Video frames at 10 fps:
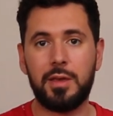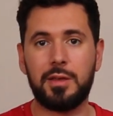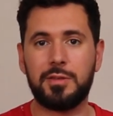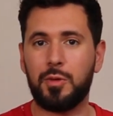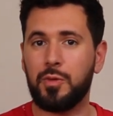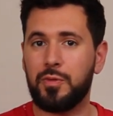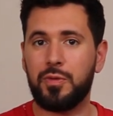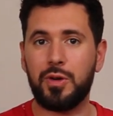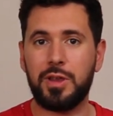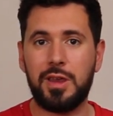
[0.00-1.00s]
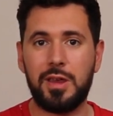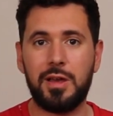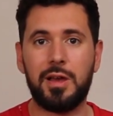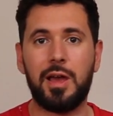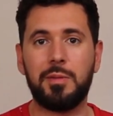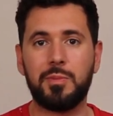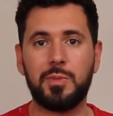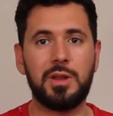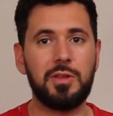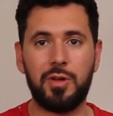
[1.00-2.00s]
It's around 40 here,
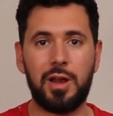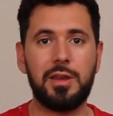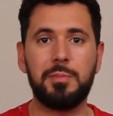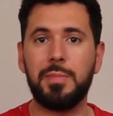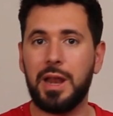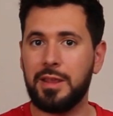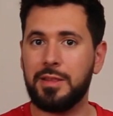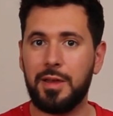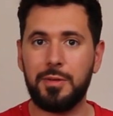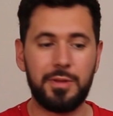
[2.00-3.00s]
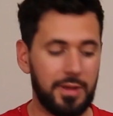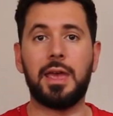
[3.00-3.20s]
I'm literally melting down,